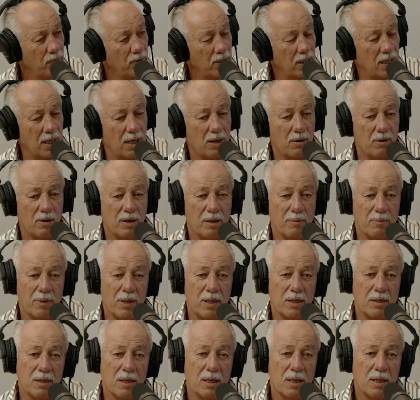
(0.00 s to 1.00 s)
You know what I mean?
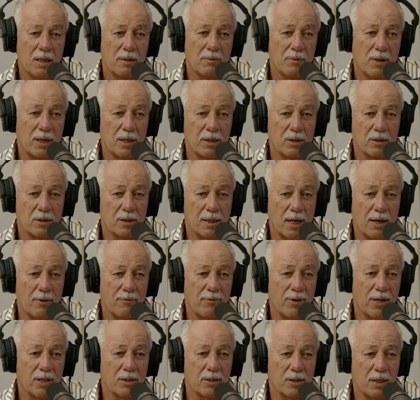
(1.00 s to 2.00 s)
And they used to
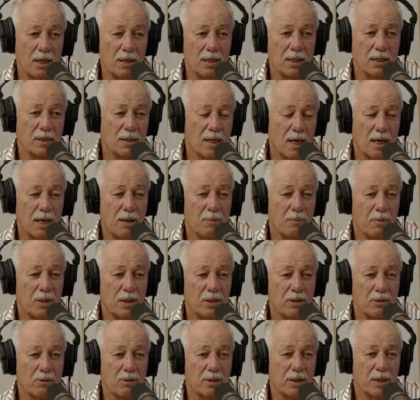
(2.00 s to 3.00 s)
have that silly saying
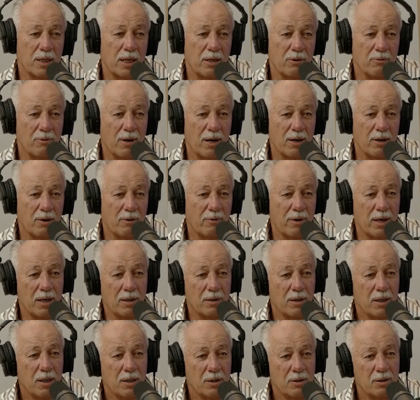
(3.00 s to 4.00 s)
when you're a kid running
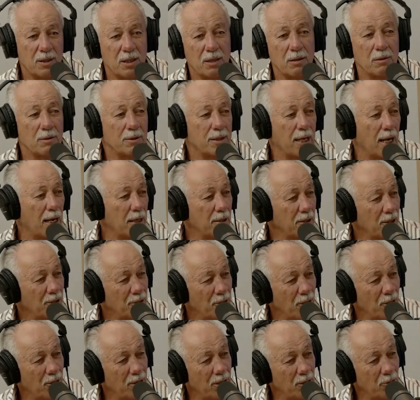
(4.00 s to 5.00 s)
around, tittle-tat your
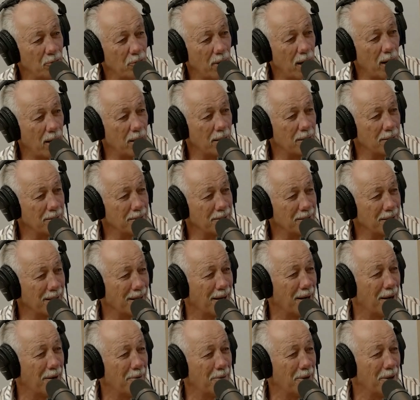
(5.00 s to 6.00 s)
dirty rat,
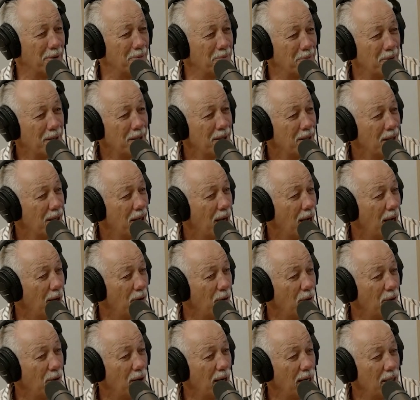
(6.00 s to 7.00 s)

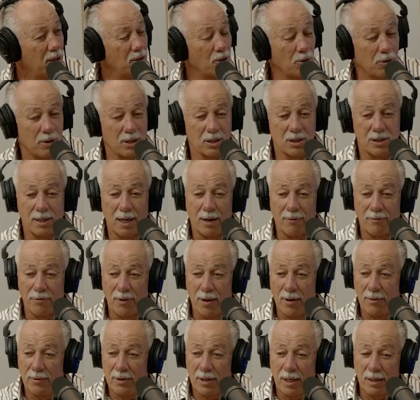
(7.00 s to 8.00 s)
and all that sort of stuff.
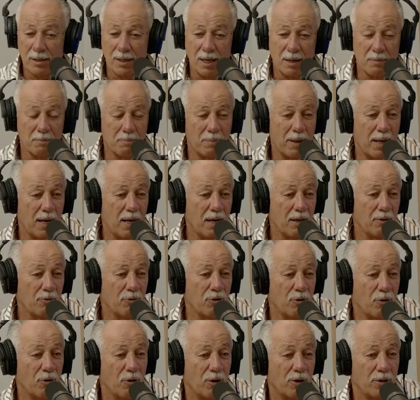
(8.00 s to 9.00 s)
And then you'd get bagged
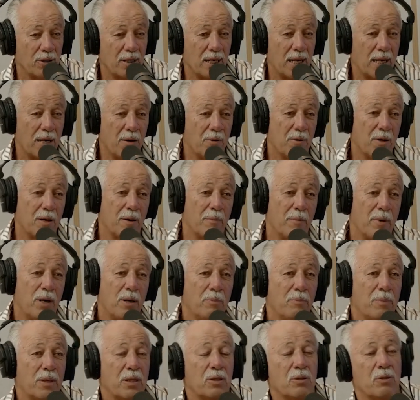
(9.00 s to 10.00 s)
for it, you know what I
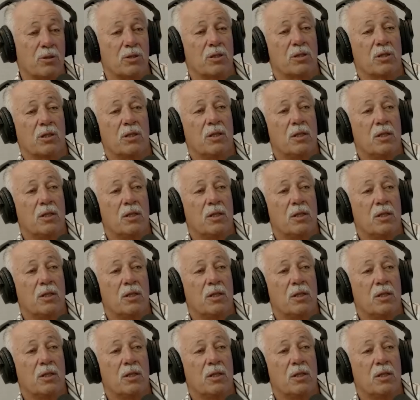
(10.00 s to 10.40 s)
mean? Because